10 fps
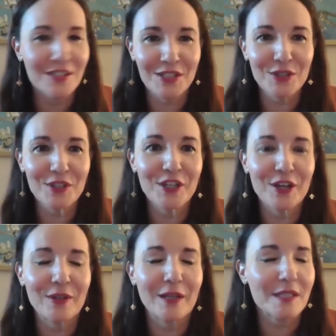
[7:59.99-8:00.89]

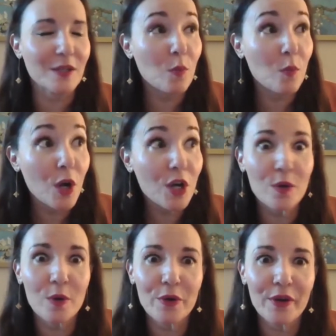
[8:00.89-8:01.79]
studio and I was like,
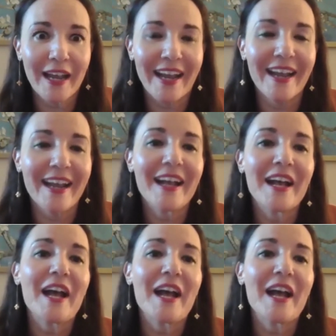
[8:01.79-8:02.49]
whoa, okay.